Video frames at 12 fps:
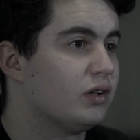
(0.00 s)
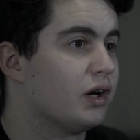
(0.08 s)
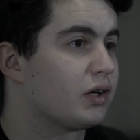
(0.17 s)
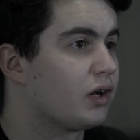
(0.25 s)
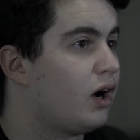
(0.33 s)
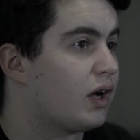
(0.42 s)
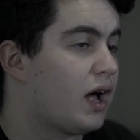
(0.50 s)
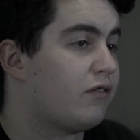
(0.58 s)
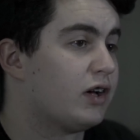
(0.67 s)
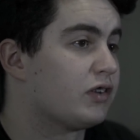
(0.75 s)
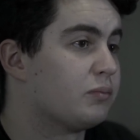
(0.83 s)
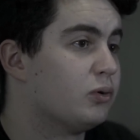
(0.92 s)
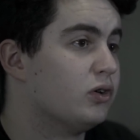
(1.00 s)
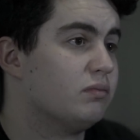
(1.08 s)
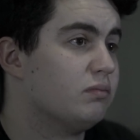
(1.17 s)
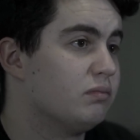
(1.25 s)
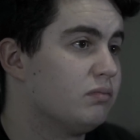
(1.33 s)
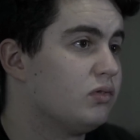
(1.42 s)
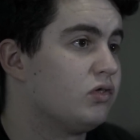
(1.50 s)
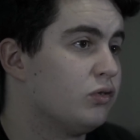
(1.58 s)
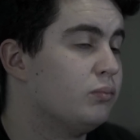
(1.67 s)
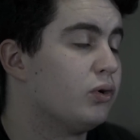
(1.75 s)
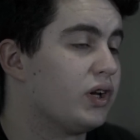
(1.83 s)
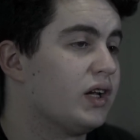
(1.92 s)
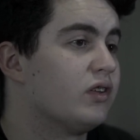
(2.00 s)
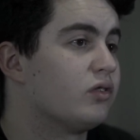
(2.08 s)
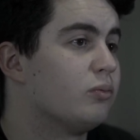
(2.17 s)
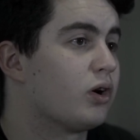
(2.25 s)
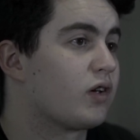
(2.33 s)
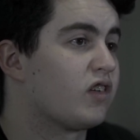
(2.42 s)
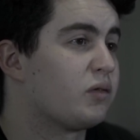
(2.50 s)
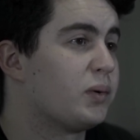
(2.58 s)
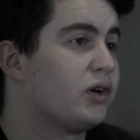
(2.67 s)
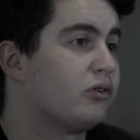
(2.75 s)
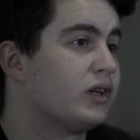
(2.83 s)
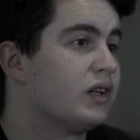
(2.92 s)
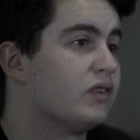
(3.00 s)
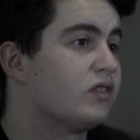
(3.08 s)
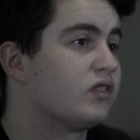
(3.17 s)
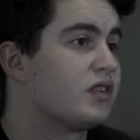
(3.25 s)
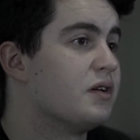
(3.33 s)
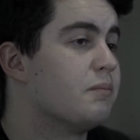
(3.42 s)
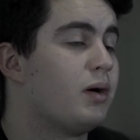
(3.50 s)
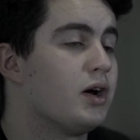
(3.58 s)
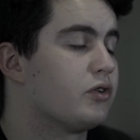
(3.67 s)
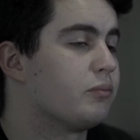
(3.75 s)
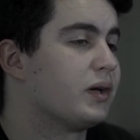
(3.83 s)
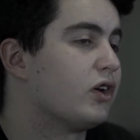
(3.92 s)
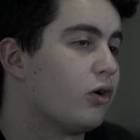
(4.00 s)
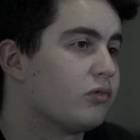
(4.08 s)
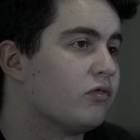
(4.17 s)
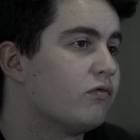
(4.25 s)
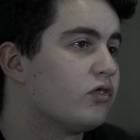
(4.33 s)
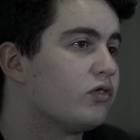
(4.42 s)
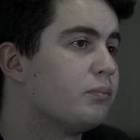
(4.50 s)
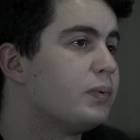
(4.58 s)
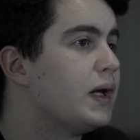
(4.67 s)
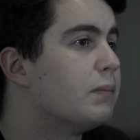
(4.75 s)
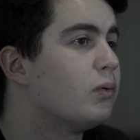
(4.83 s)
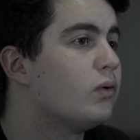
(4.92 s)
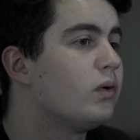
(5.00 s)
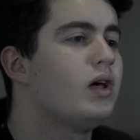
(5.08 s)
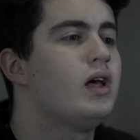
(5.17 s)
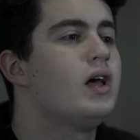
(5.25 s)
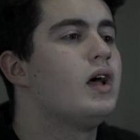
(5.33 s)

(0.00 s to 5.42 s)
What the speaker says: Like, I have had to put some money into work experience that might not be an option for some people.